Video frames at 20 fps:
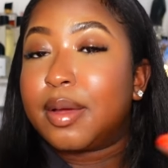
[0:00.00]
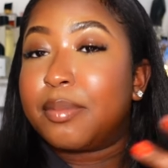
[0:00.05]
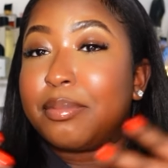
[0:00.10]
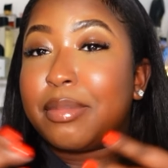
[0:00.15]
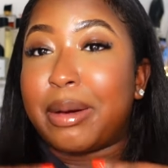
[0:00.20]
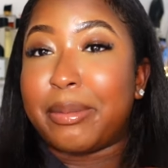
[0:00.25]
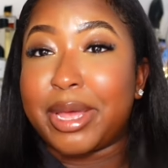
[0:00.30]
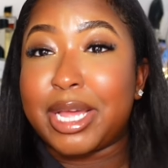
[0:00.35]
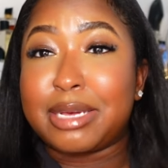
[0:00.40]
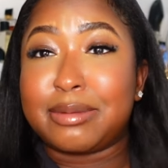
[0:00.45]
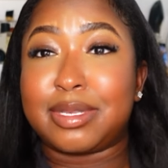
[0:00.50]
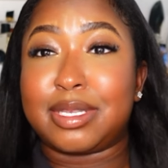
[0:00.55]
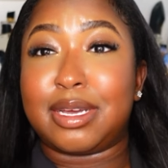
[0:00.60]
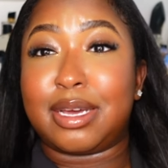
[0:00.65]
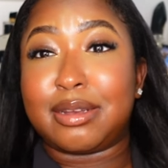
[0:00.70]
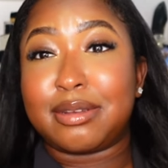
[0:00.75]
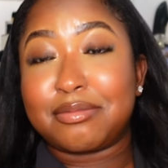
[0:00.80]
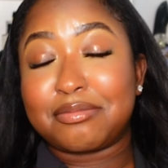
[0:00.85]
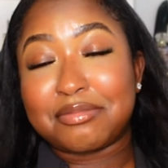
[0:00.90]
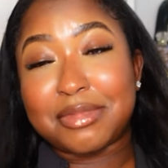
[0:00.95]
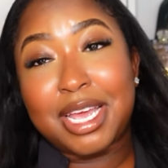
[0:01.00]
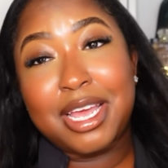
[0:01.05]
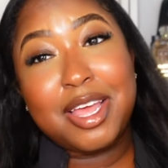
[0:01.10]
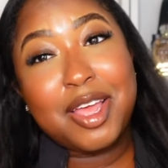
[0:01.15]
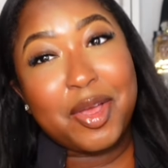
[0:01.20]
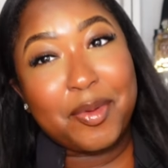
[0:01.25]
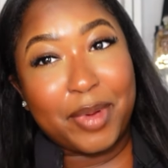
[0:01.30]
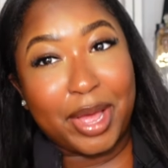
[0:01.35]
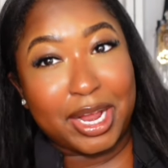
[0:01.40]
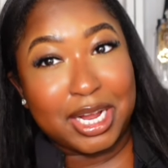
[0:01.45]
My makeup's done,
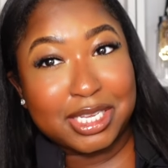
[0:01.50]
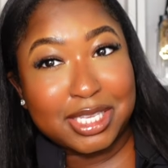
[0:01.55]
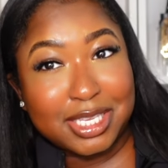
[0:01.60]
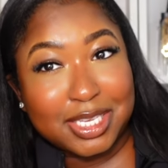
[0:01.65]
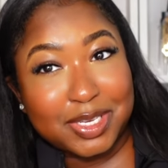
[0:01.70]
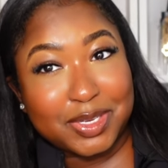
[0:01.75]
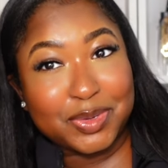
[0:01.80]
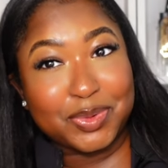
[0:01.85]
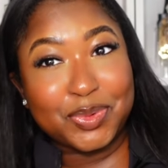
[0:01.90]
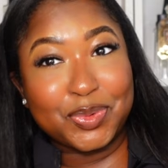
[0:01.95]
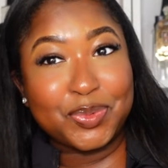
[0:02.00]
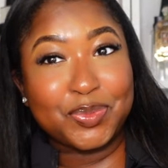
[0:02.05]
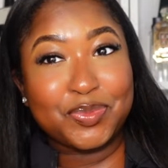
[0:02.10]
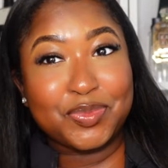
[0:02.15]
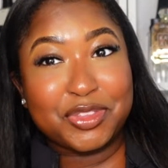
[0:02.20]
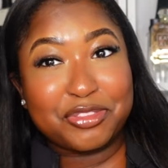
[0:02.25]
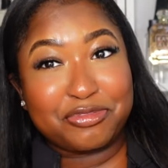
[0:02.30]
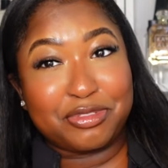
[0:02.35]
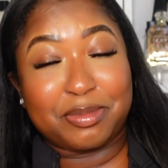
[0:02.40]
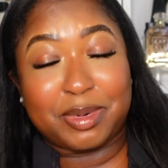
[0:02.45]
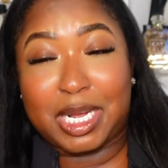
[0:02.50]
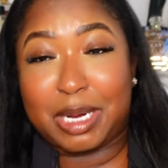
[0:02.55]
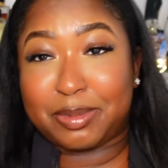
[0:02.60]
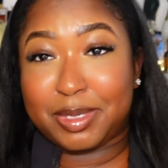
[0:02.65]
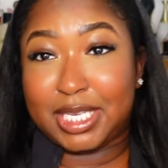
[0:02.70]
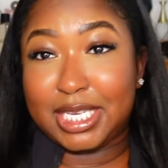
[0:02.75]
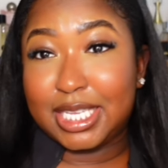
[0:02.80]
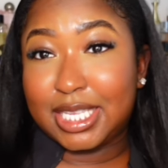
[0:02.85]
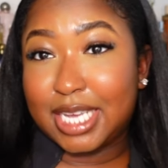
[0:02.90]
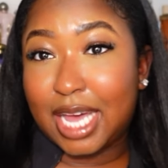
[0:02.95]
my hair's cute, filmed a couple
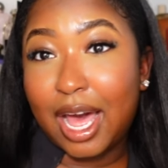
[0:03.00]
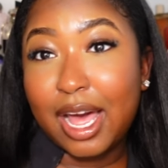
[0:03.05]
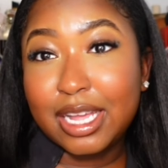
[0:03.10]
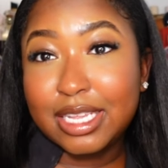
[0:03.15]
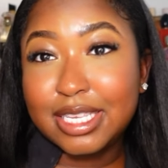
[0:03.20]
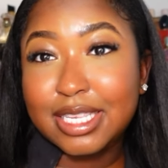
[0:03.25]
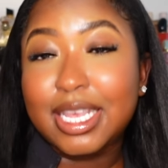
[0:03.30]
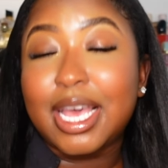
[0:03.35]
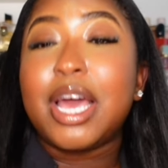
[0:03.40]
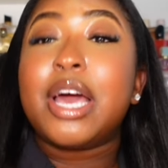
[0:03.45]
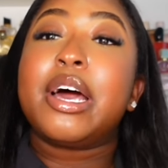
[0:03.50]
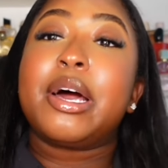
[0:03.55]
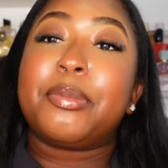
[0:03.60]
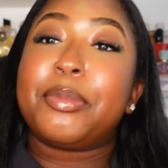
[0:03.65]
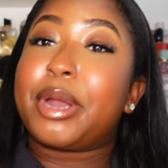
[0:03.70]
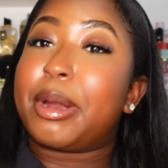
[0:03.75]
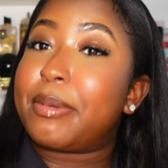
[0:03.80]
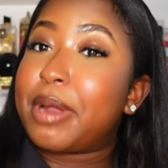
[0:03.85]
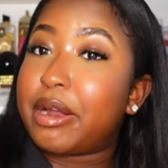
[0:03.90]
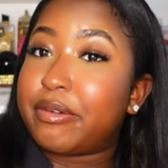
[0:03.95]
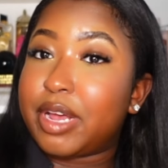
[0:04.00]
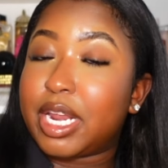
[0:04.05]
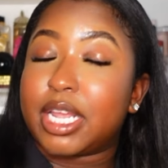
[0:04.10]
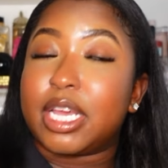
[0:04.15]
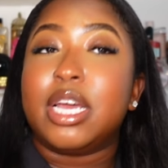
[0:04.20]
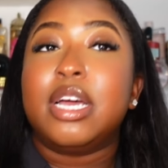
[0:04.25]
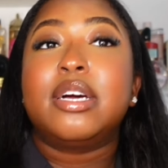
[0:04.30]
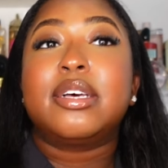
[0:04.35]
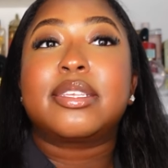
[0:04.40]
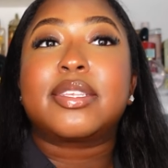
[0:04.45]
TikToks, but I'm not ready.
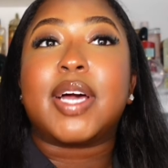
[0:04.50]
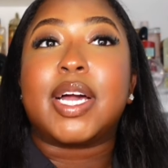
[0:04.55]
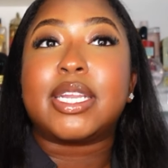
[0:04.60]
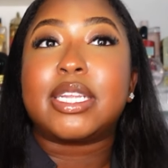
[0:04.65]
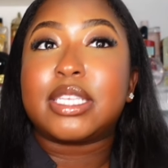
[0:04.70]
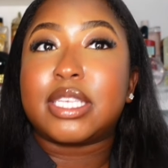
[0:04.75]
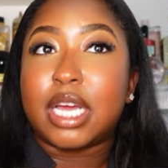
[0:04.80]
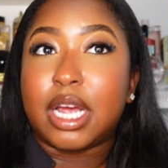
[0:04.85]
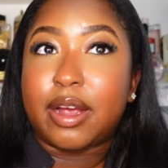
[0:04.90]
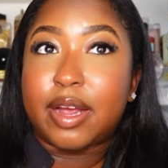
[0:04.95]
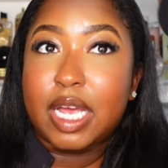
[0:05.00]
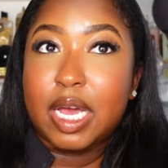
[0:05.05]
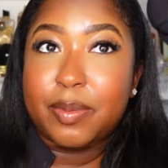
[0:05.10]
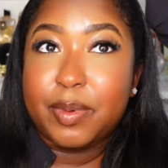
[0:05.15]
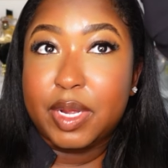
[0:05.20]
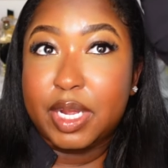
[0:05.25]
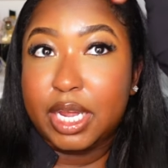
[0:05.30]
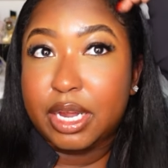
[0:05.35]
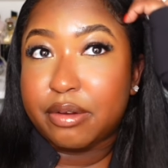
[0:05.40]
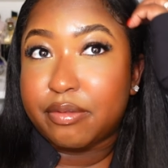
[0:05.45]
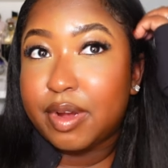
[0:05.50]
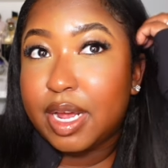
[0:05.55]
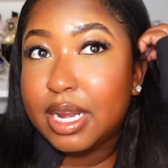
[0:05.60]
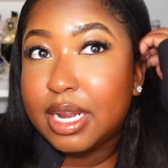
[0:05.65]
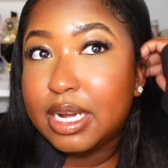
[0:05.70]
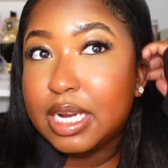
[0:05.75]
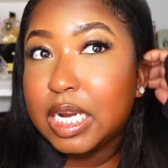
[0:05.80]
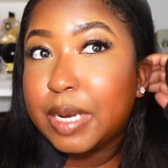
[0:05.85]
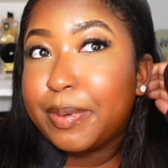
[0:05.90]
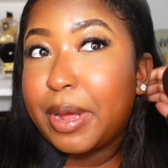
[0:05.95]
So I need to hurry up and get ready,
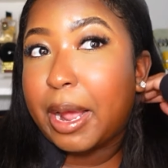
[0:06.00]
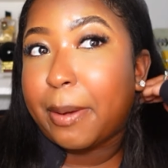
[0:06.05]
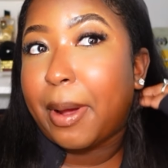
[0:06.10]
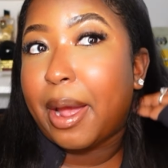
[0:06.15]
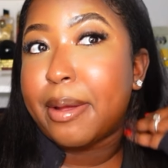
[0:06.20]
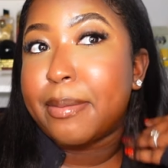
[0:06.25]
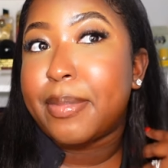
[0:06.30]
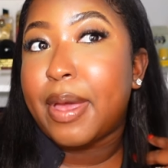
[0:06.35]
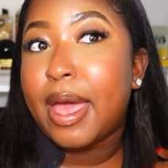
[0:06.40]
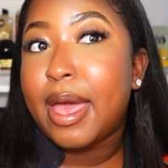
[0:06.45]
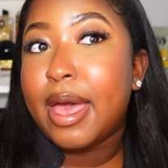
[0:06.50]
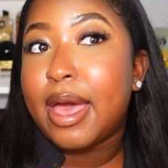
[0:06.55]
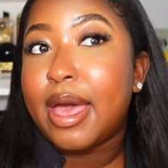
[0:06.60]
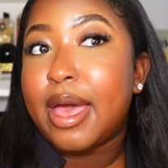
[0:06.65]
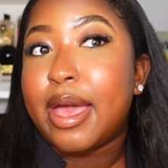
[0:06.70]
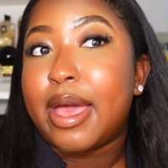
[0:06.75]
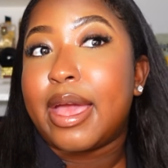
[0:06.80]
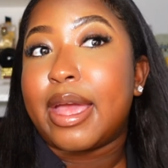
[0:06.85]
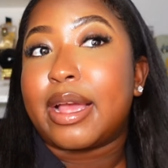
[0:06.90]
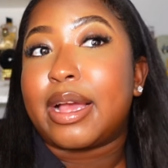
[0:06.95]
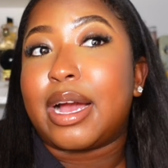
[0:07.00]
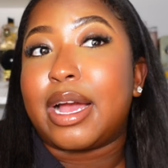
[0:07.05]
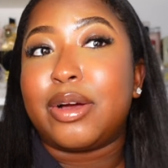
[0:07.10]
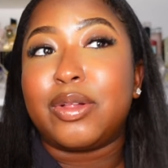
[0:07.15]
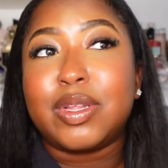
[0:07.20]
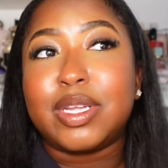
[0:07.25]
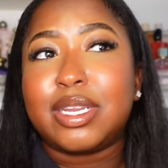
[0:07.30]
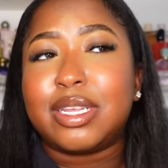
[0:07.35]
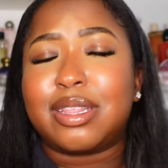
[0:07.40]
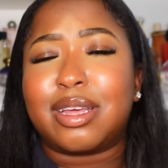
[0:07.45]
I need to pack my bag. I
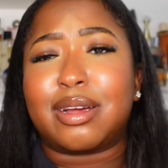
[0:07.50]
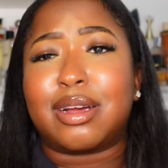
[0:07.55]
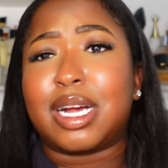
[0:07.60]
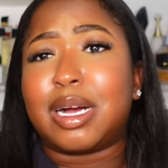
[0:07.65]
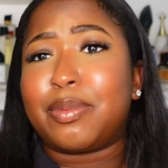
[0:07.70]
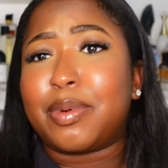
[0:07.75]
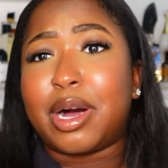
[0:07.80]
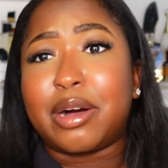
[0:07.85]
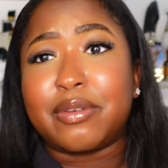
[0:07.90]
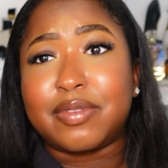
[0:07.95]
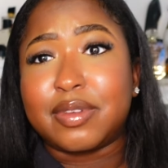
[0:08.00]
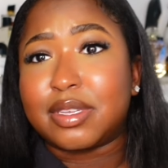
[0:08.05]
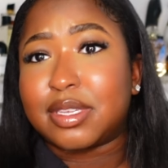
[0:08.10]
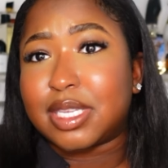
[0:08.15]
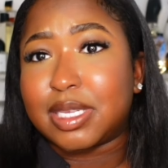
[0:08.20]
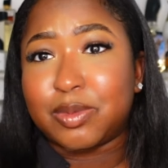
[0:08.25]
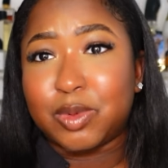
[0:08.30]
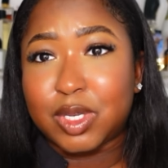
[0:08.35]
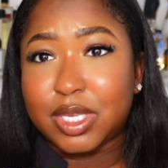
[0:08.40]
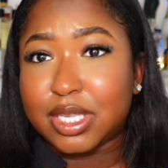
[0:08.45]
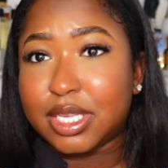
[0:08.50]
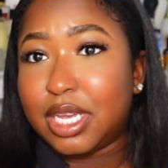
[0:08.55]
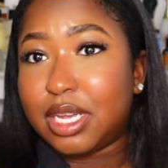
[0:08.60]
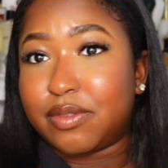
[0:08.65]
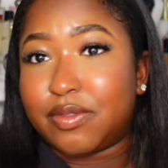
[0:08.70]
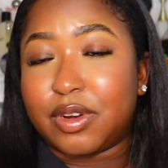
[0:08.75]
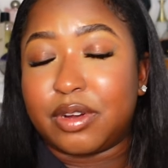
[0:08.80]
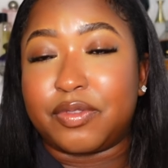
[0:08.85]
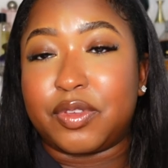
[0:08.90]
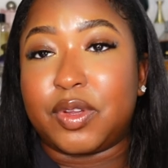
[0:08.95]
only need like a couple outfits because I'm only staying
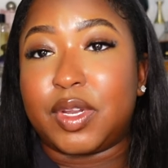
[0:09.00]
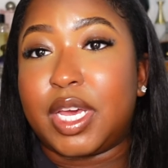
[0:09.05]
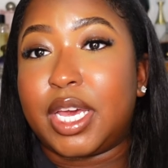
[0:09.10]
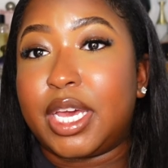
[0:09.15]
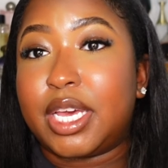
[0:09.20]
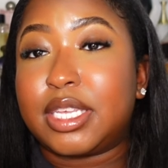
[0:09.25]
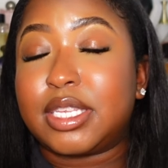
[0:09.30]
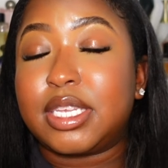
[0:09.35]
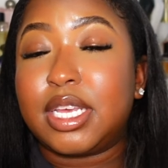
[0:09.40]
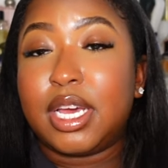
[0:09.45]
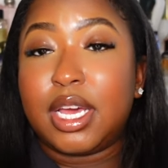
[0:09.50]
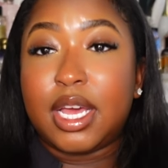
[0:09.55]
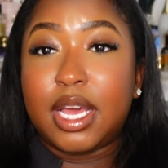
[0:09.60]
for a few days.